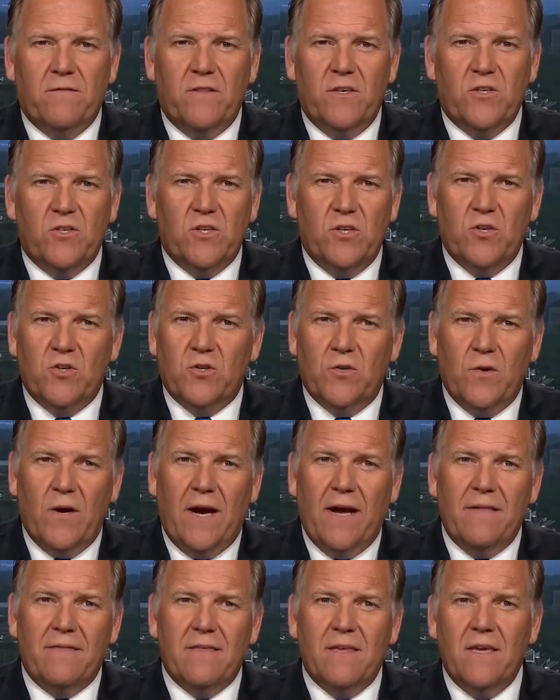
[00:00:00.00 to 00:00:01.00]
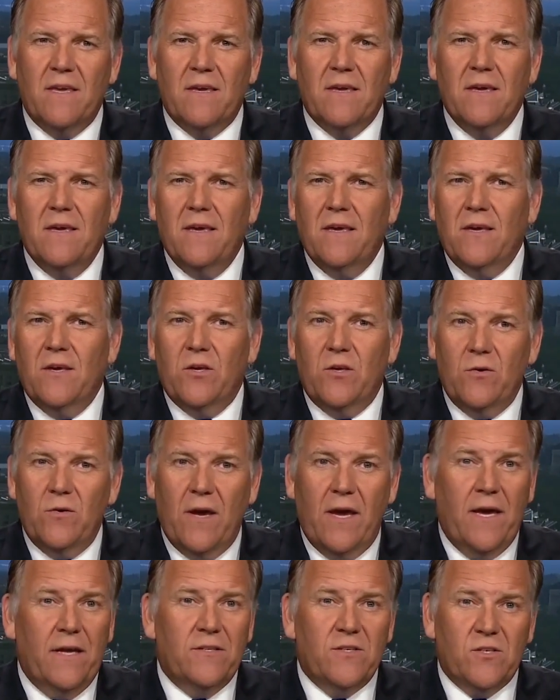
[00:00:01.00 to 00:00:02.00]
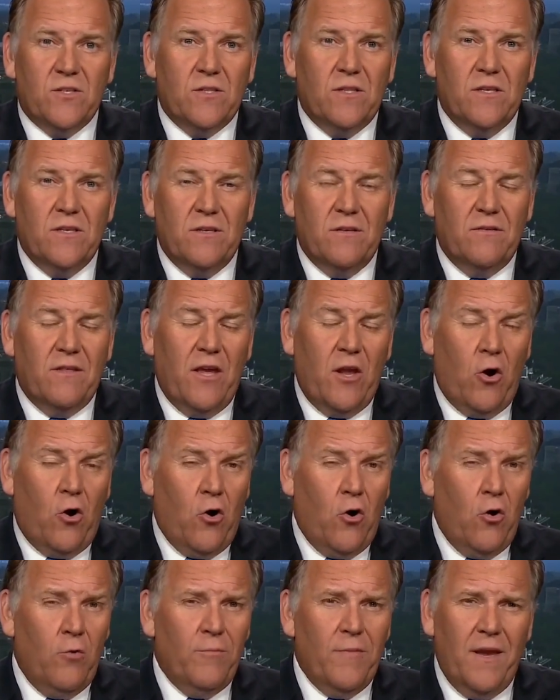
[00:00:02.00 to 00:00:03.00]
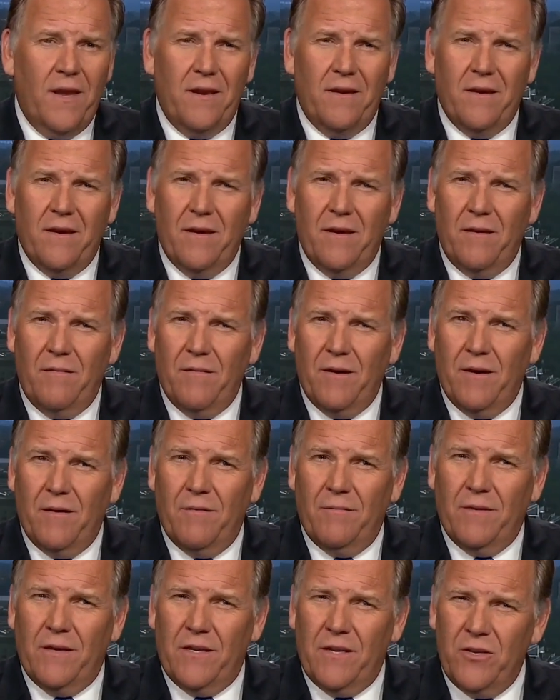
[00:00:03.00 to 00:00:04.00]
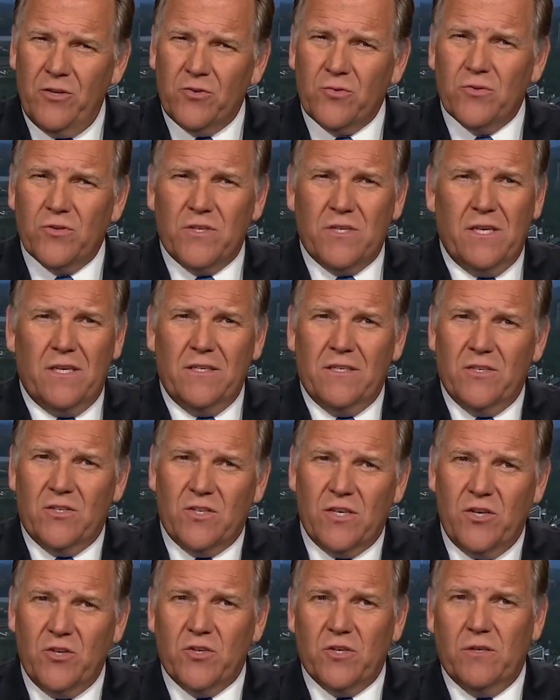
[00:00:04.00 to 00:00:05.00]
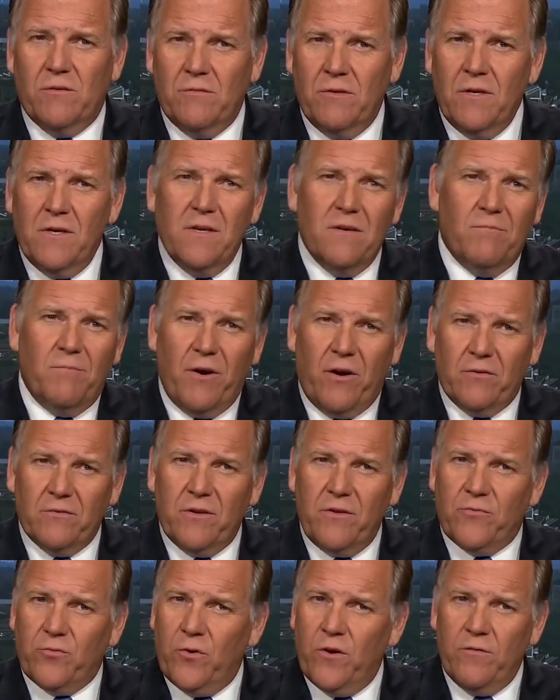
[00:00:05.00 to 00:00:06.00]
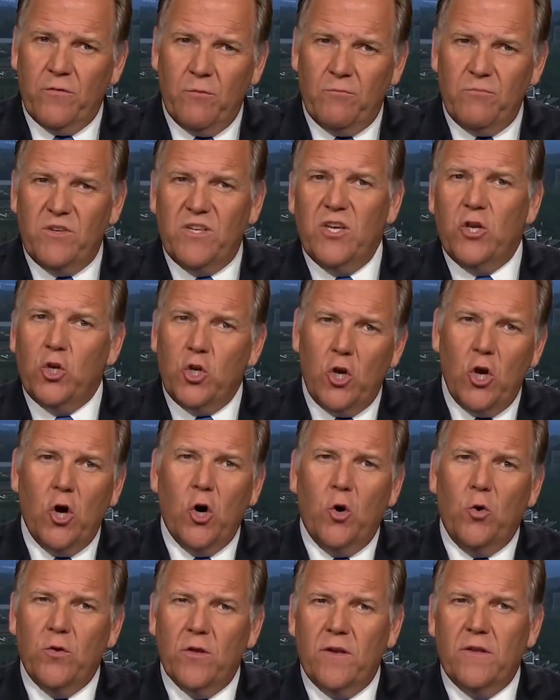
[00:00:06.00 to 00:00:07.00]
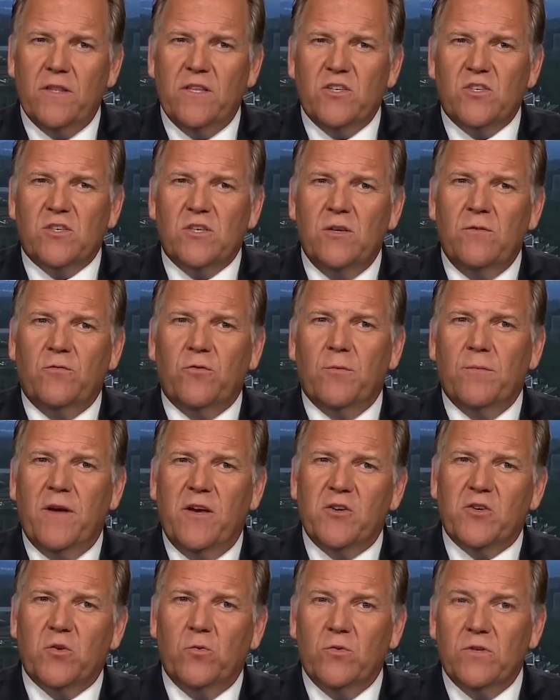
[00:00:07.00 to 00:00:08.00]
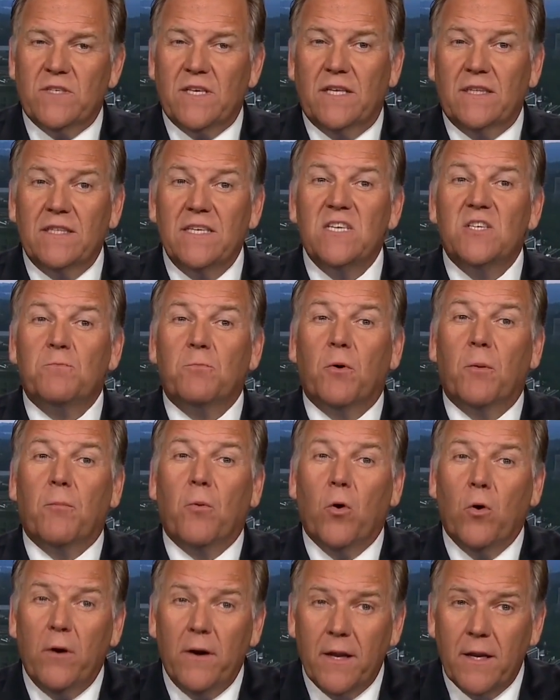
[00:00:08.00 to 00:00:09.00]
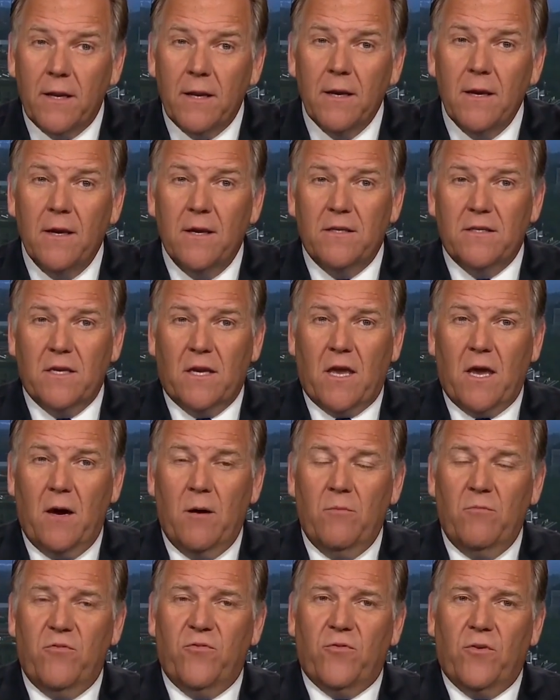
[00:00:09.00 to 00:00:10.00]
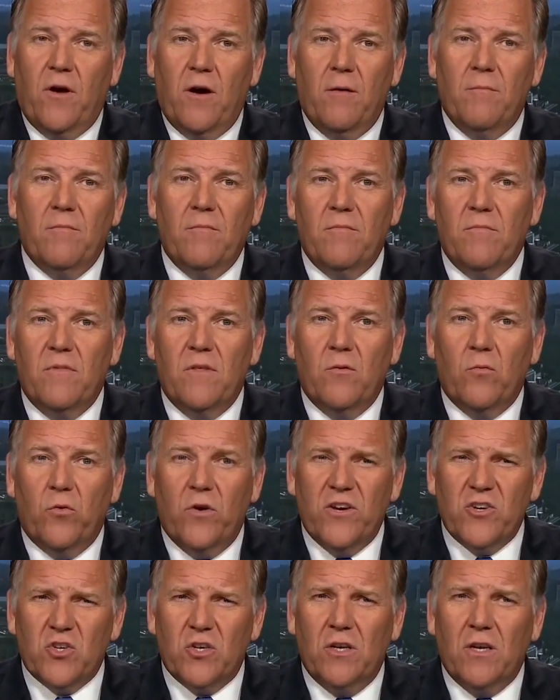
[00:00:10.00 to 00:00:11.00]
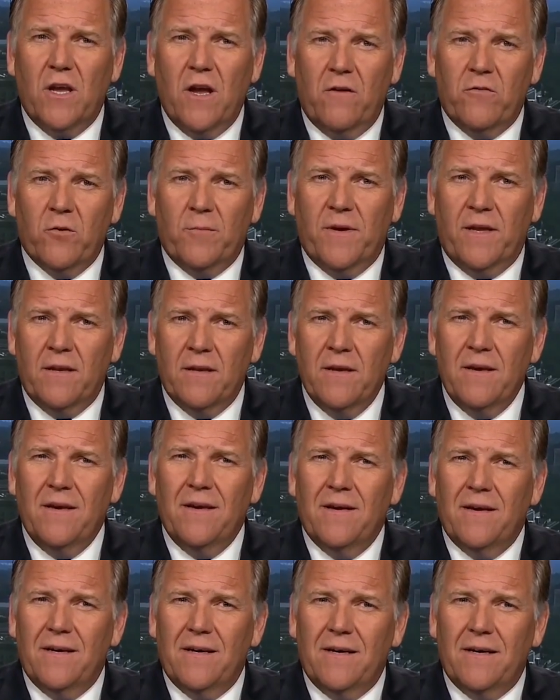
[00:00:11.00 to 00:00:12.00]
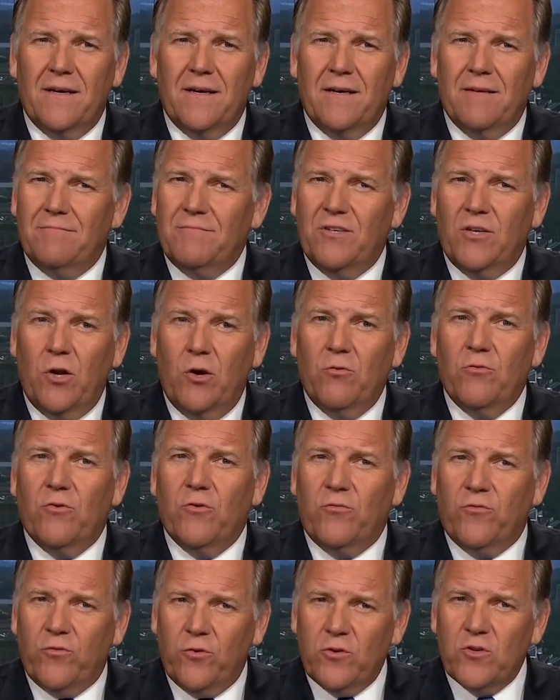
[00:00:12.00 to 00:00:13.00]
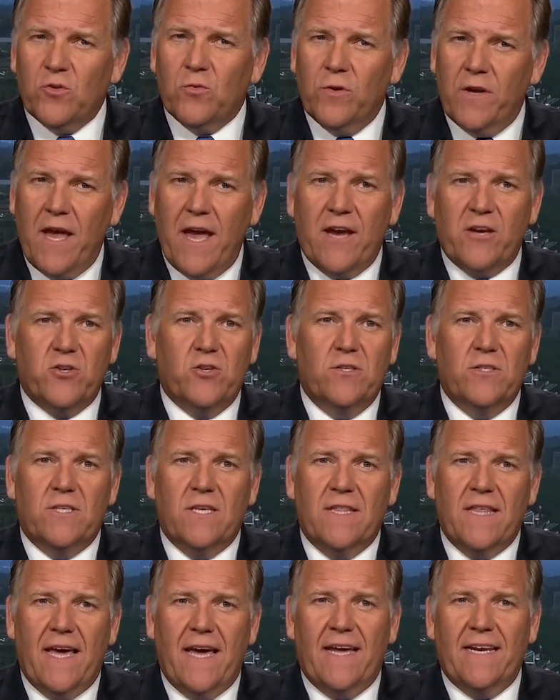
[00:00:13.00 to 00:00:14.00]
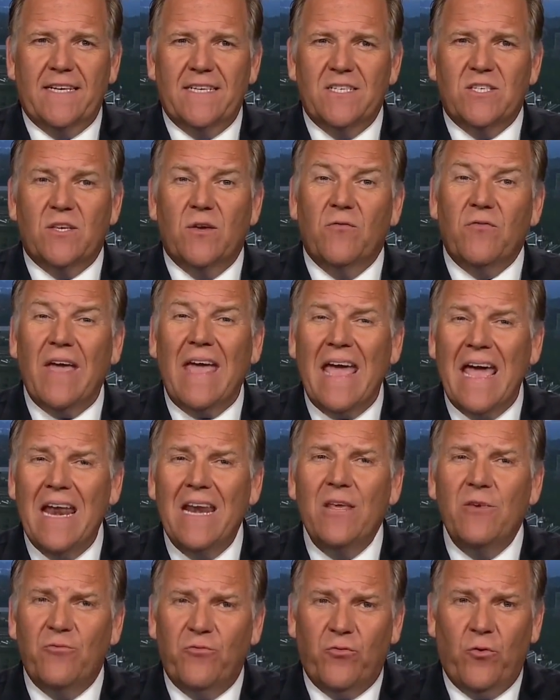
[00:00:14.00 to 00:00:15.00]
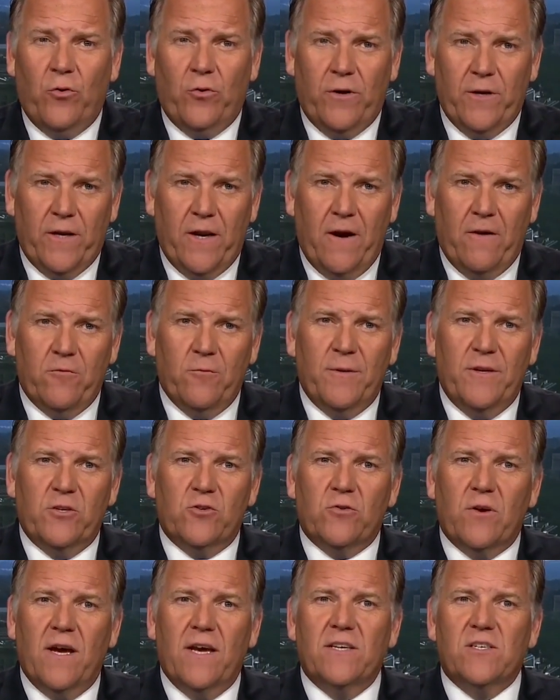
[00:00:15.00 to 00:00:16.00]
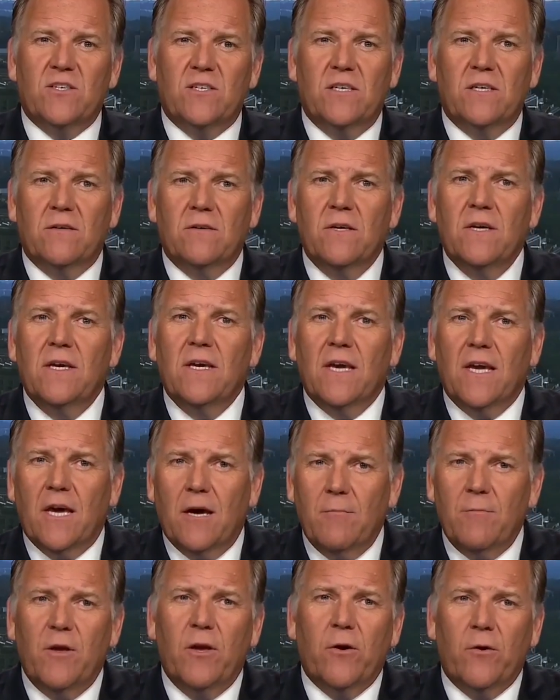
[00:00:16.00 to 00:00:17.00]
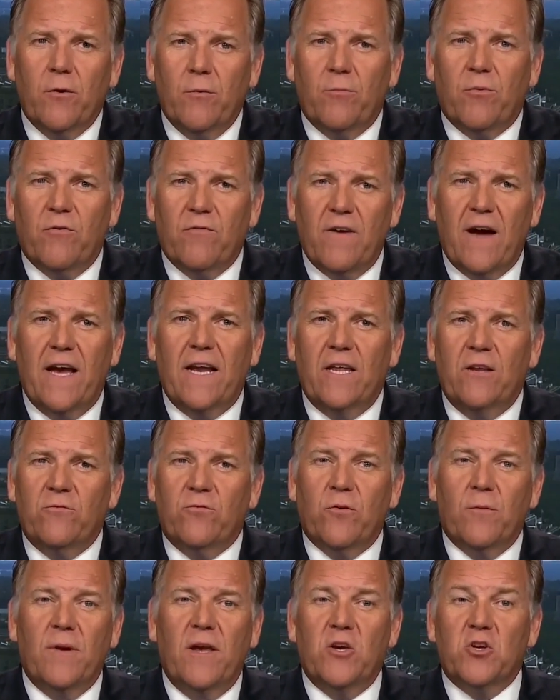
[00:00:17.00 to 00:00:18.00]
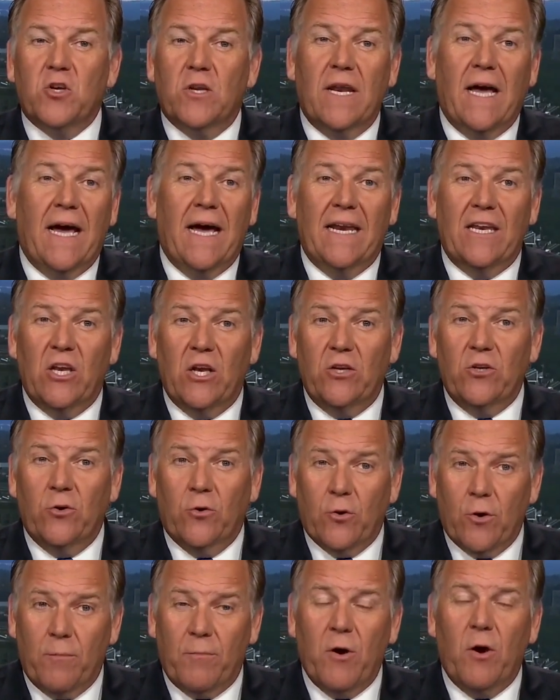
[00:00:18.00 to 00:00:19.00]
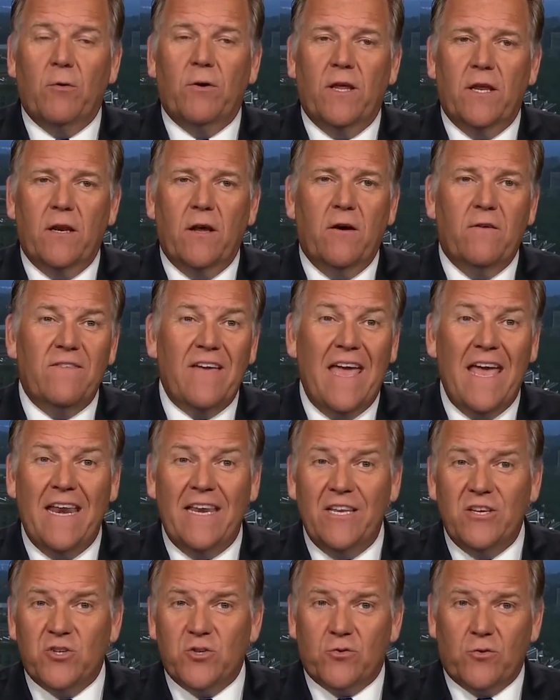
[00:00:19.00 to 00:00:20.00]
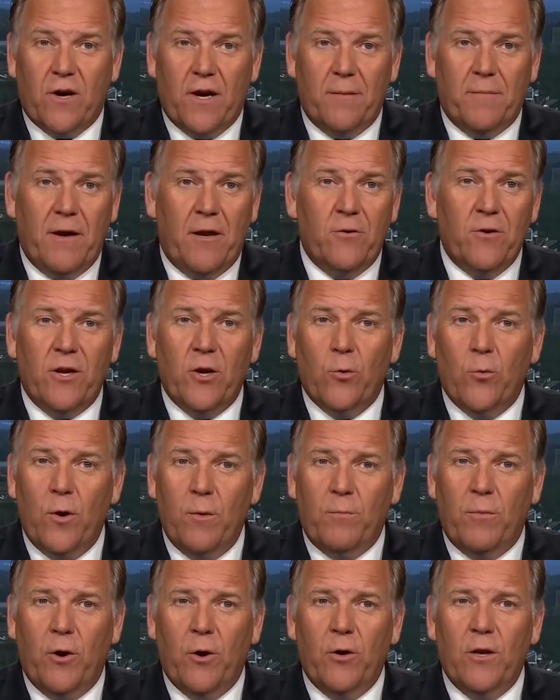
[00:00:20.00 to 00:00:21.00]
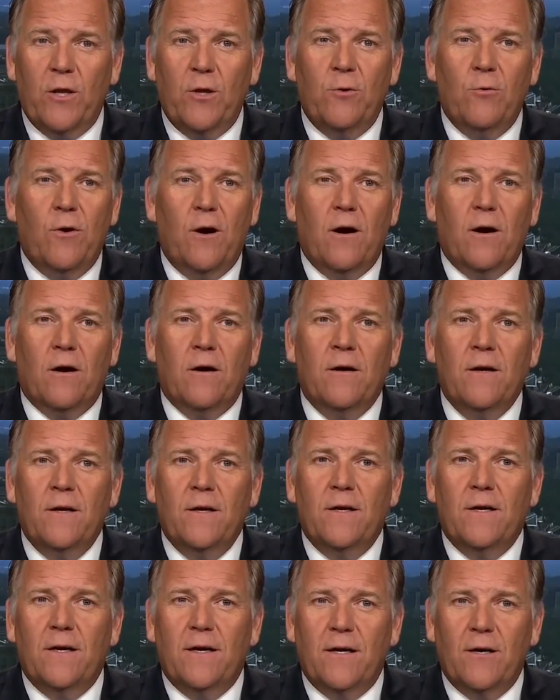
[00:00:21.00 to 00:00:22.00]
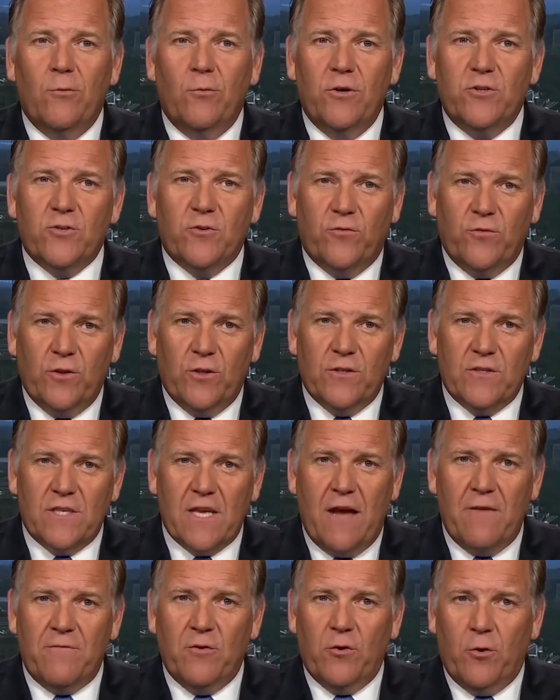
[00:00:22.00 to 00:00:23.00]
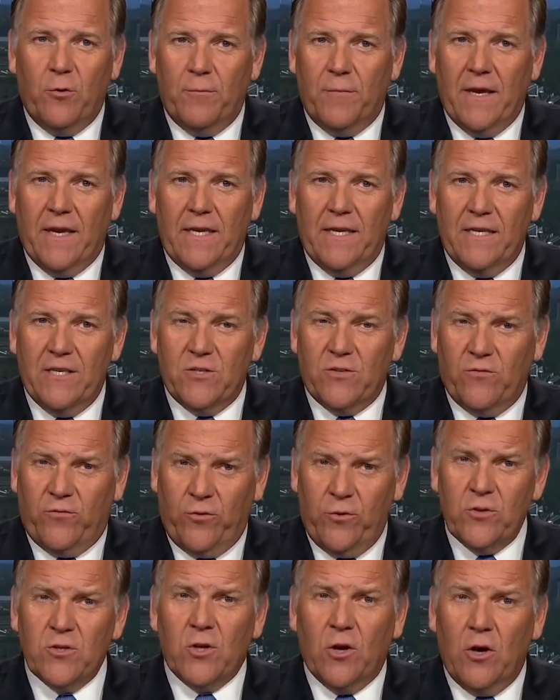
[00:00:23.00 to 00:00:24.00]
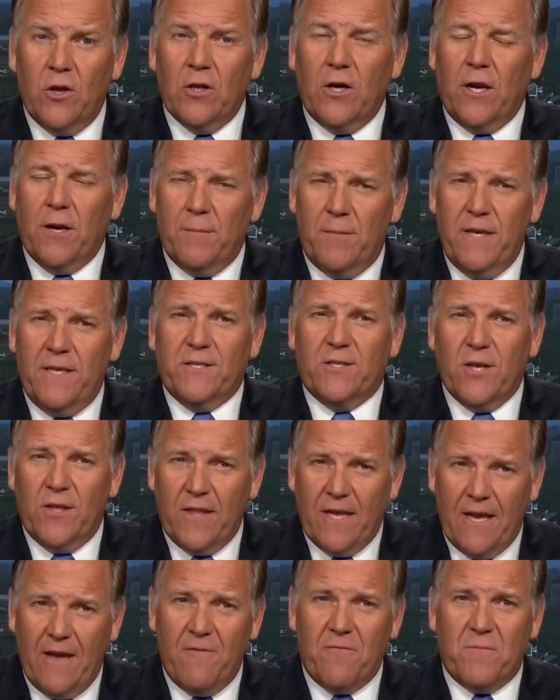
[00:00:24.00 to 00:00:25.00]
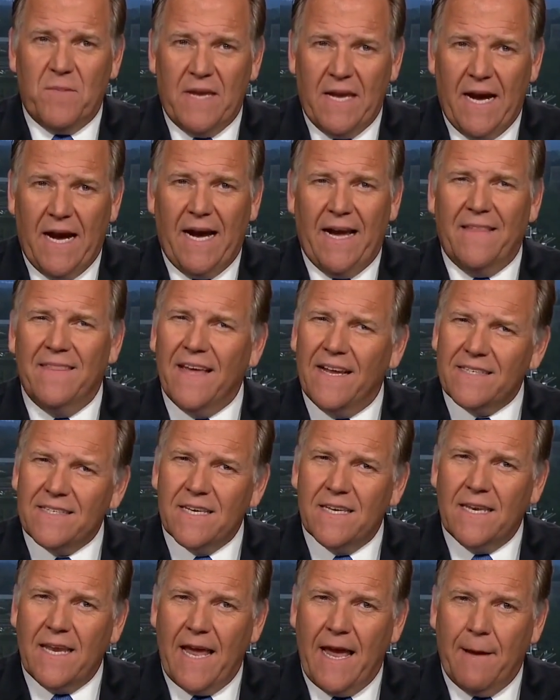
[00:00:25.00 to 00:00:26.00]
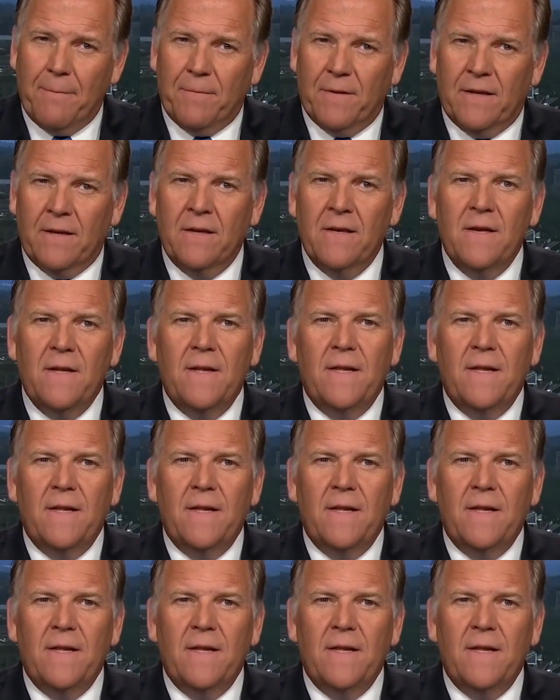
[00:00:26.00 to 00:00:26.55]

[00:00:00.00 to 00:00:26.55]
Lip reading: of this issue. I think they all made an interesting decision. Apparently, 3 of them did know that this information was at least purported to come from the Russian government. You know, the first reaction to that is if any foreign government tries to come here and provide information on your opponent of any stripe, I don't care what party you are, what your philosophical bent is, the first call ought to be to the FBI, and that didn't happen.